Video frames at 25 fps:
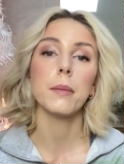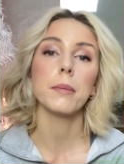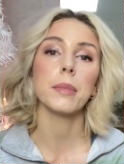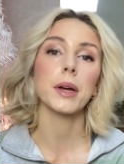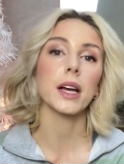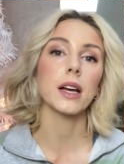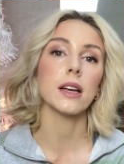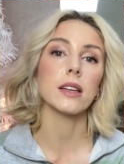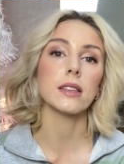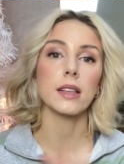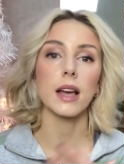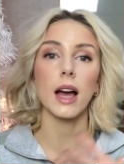
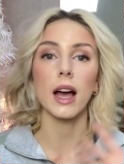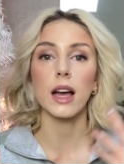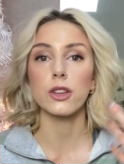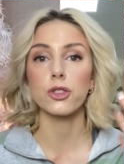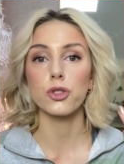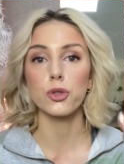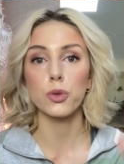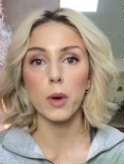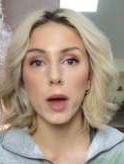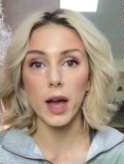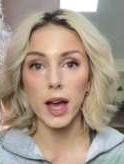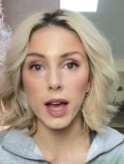because
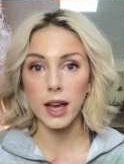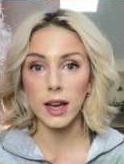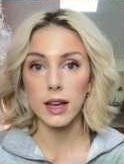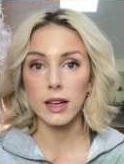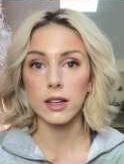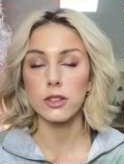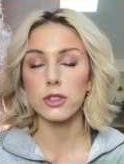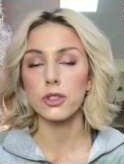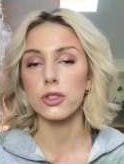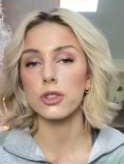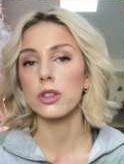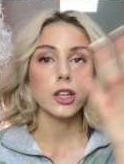as you
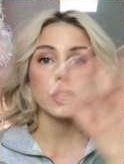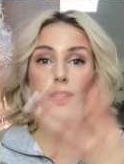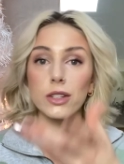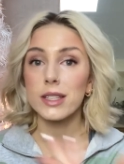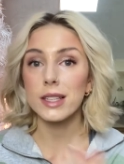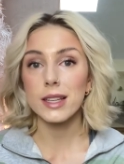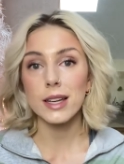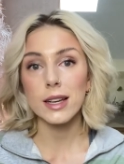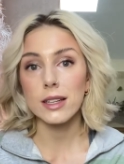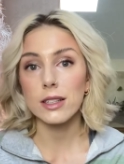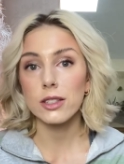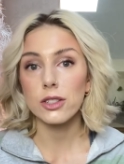age, your
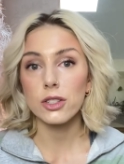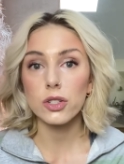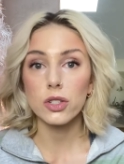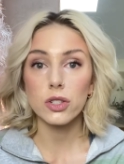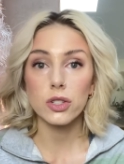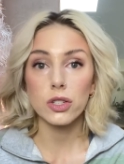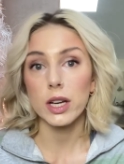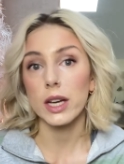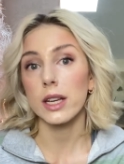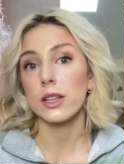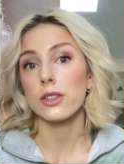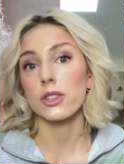skin
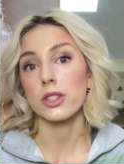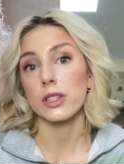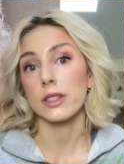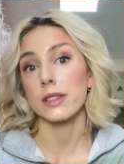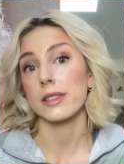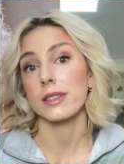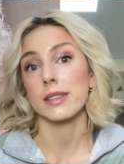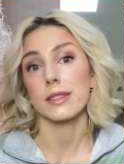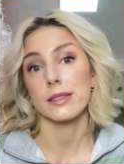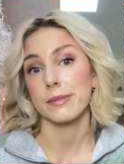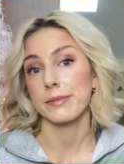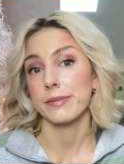just
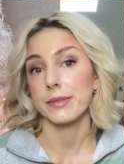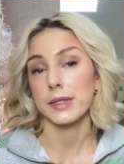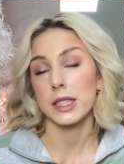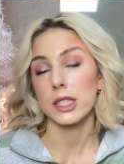changes.